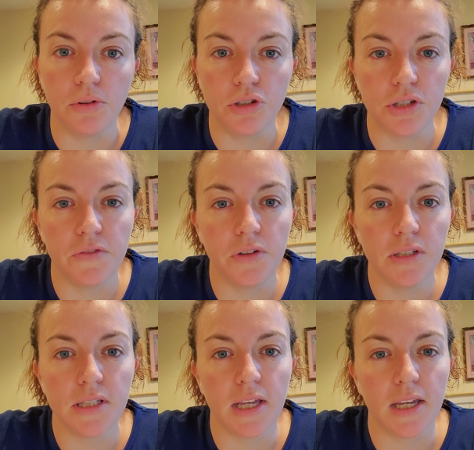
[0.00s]
It just
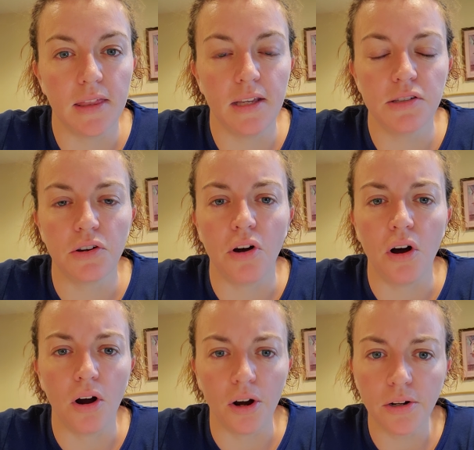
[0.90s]
feels like things are
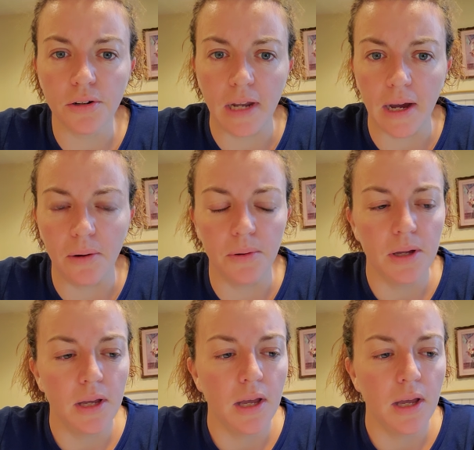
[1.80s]
harder now.